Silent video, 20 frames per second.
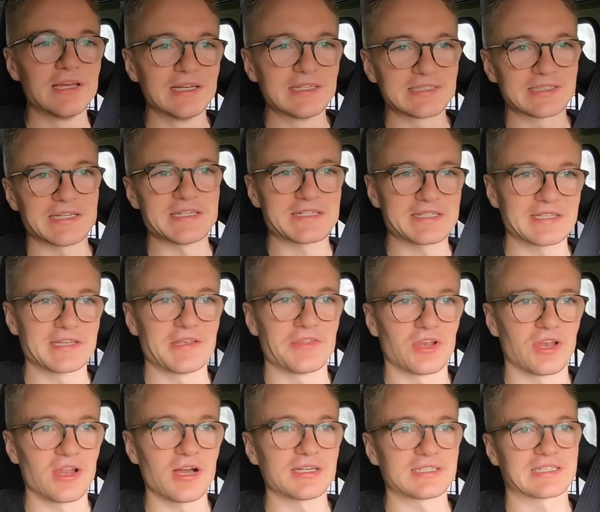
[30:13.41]
since the
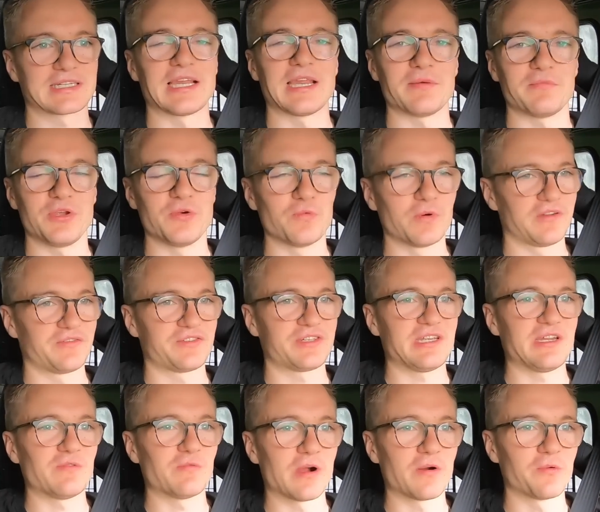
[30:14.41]
last clip you would have
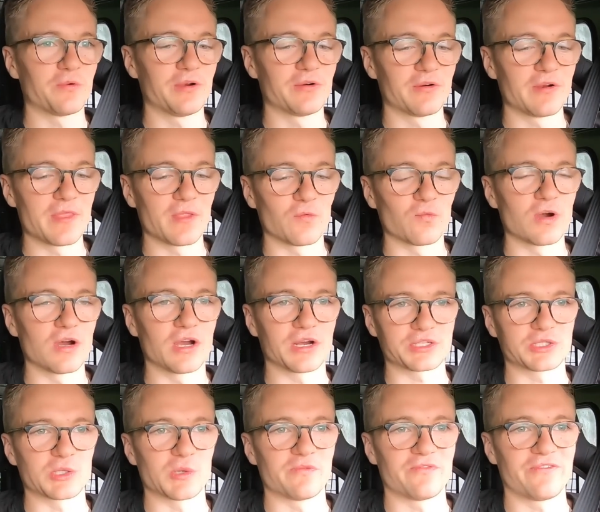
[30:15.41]
seen where we were in the
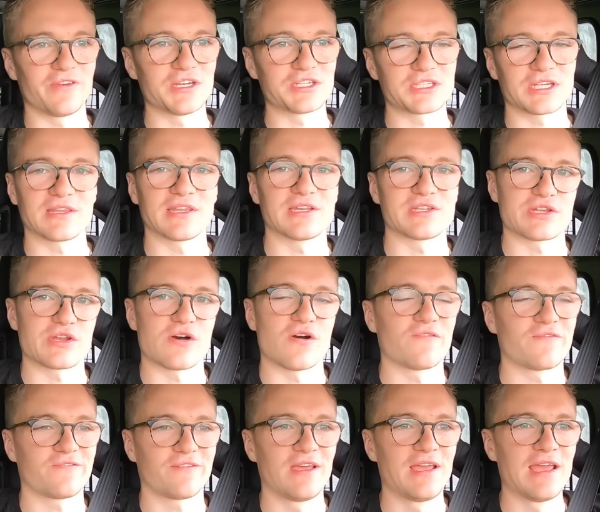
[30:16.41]
workshop finishing this off